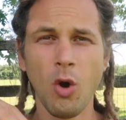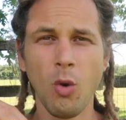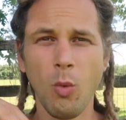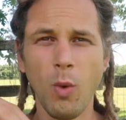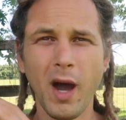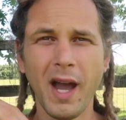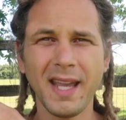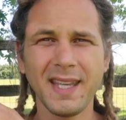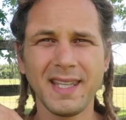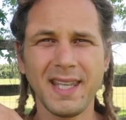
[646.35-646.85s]

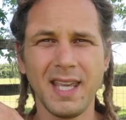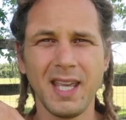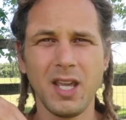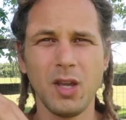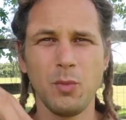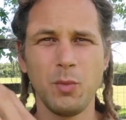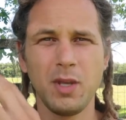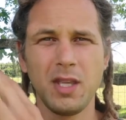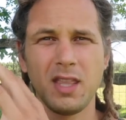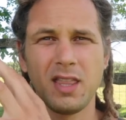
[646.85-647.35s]
Why
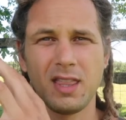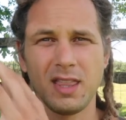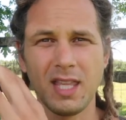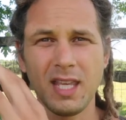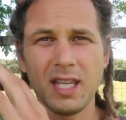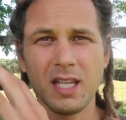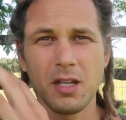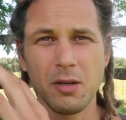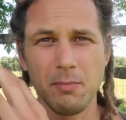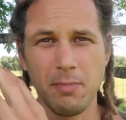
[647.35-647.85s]
can't we
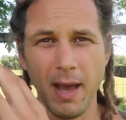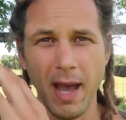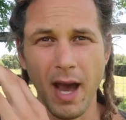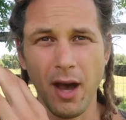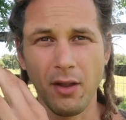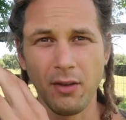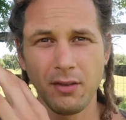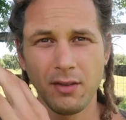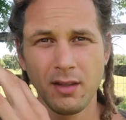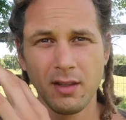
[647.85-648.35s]
think
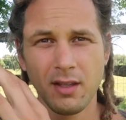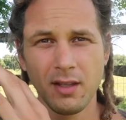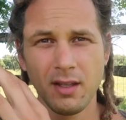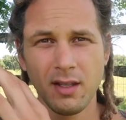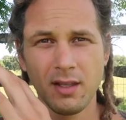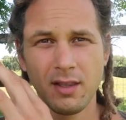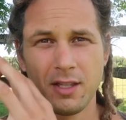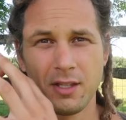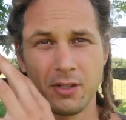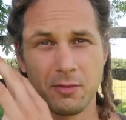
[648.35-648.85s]
about
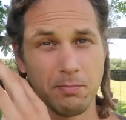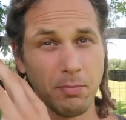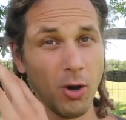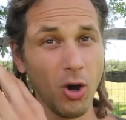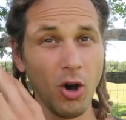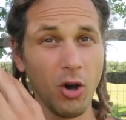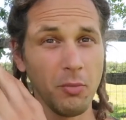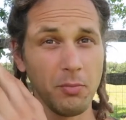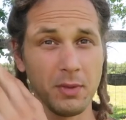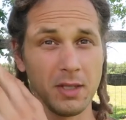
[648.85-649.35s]
this
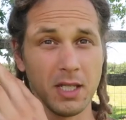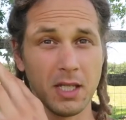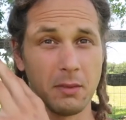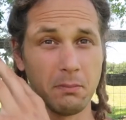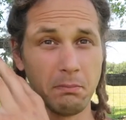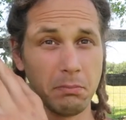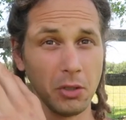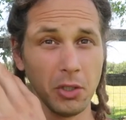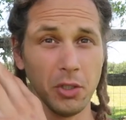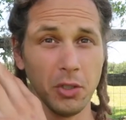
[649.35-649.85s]
ball
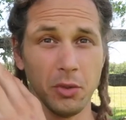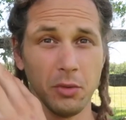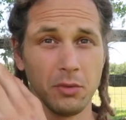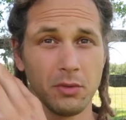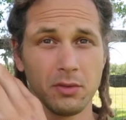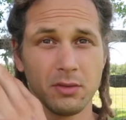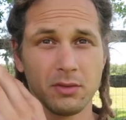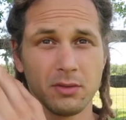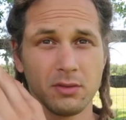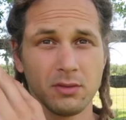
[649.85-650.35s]
being blue?
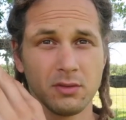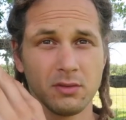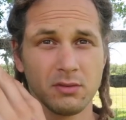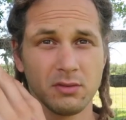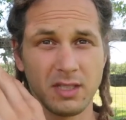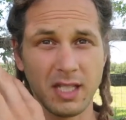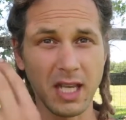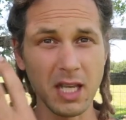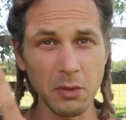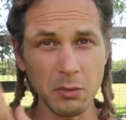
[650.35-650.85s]

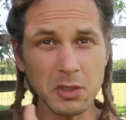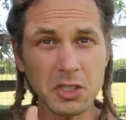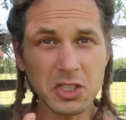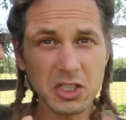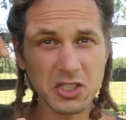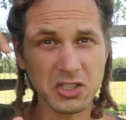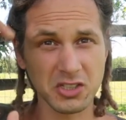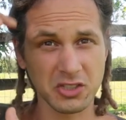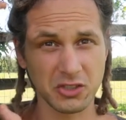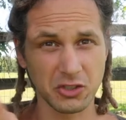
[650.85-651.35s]
Can't we
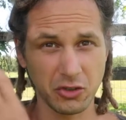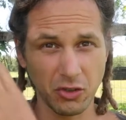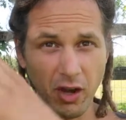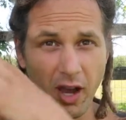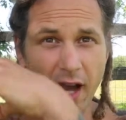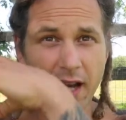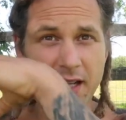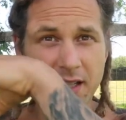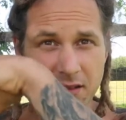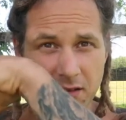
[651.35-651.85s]
just
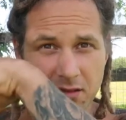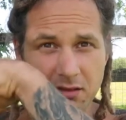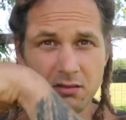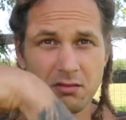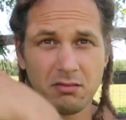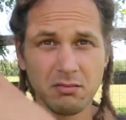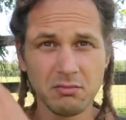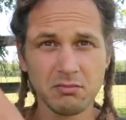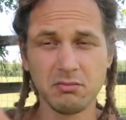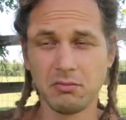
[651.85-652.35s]
try to
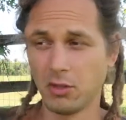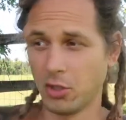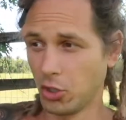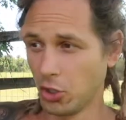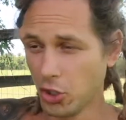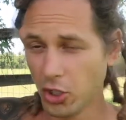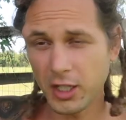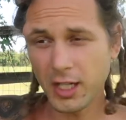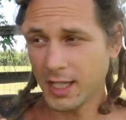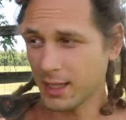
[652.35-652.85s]

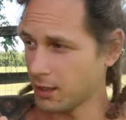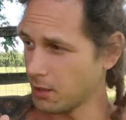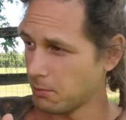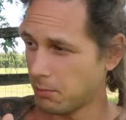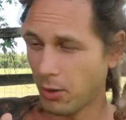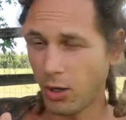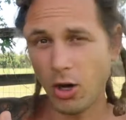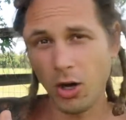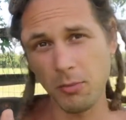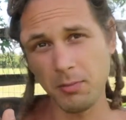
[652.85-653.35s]
look at the
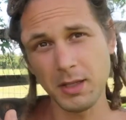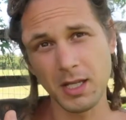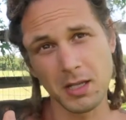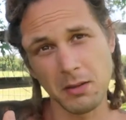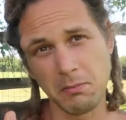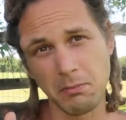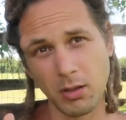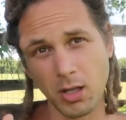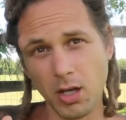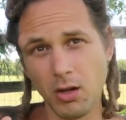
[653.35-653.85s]
ball
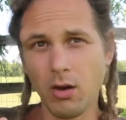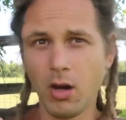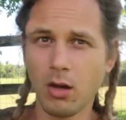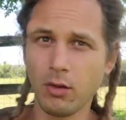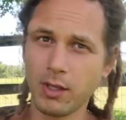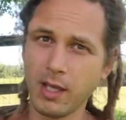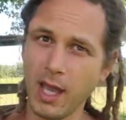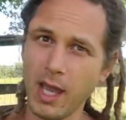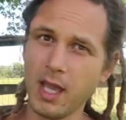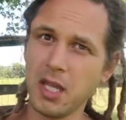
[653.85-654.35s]
being blue?
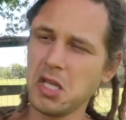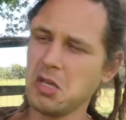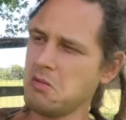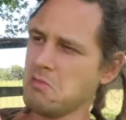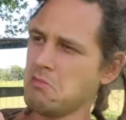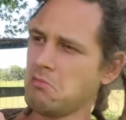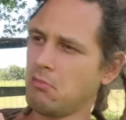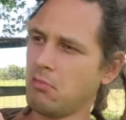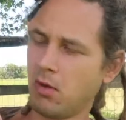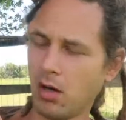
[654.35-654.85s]
Okay,
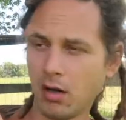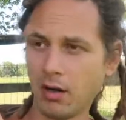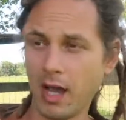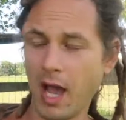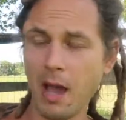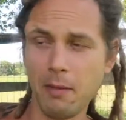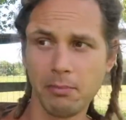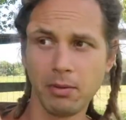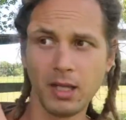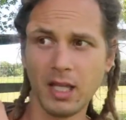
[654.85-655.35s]
okay
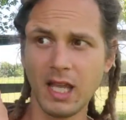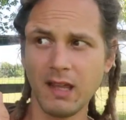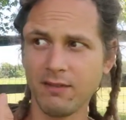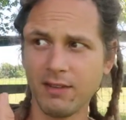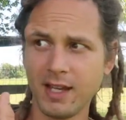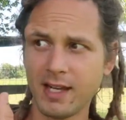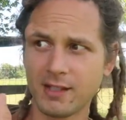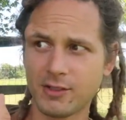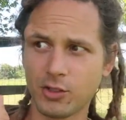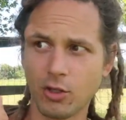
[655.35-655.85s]
I believe
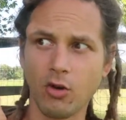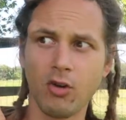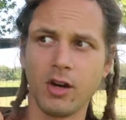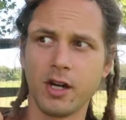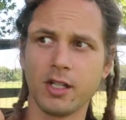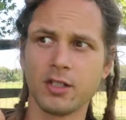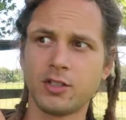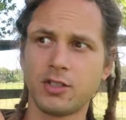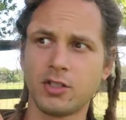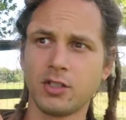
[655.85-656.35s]
that it's
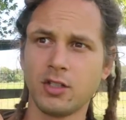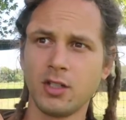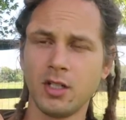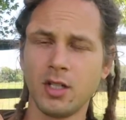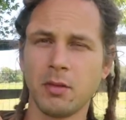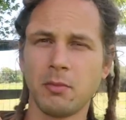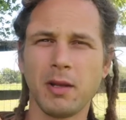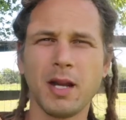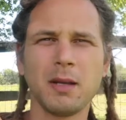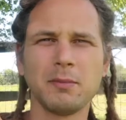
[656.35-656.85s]
orange,
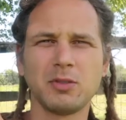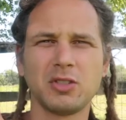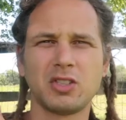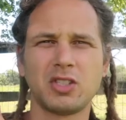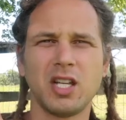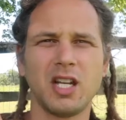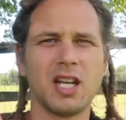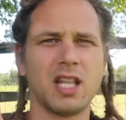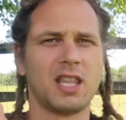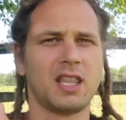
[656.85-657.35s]
but I'm
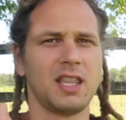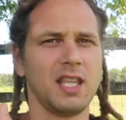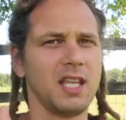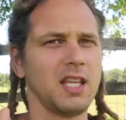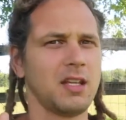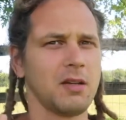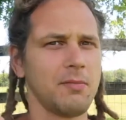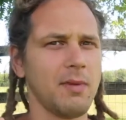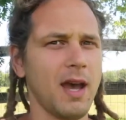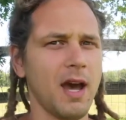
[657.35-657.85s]
just going to
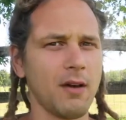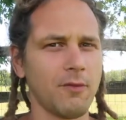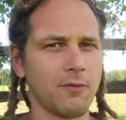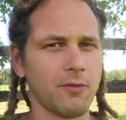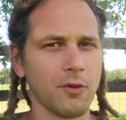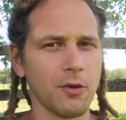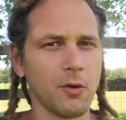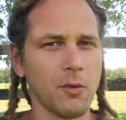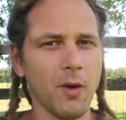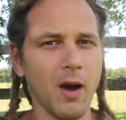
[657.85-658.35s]
think about
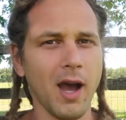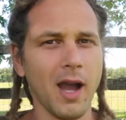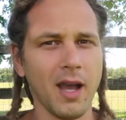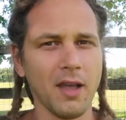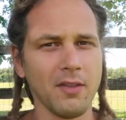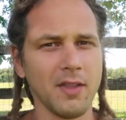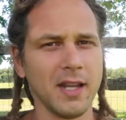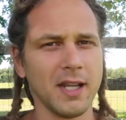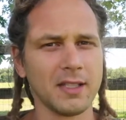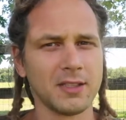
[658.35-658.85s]
for a
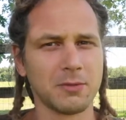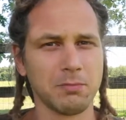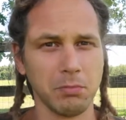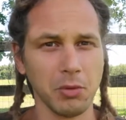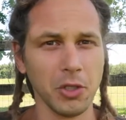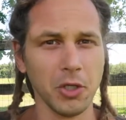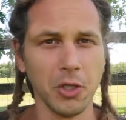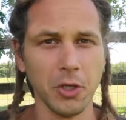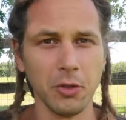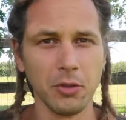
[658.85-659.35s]
while that it's
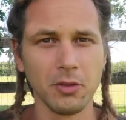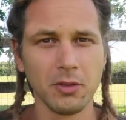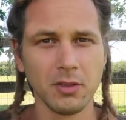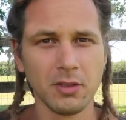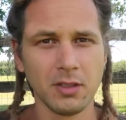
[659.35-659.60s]
blue.